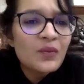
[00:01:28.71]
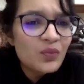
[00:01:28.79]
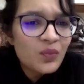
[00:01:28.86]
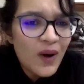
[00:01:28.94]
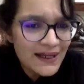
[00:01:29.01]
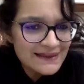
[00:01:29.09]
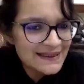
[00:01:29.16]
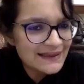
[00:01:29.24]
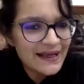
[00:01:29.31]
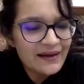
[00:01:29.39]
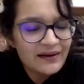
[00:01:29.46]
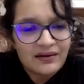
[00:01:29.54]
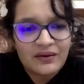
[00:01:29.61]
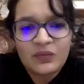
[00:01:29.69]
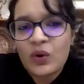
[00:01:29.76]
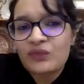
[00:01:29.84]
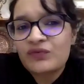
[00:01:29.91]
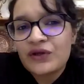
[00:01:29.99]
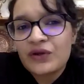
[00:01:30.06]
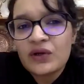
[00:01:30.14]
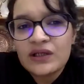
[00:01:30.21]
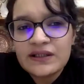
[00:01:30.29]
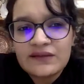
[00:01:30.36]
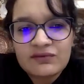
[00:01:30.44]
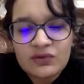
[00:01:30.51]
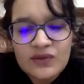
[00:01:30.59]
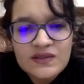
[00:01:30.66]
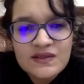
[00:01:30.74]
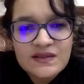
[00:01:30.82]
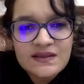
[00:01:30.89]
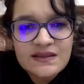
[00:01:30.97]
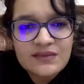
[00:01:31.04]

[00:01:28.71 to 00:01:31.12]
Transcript: why satire and what were your early influences?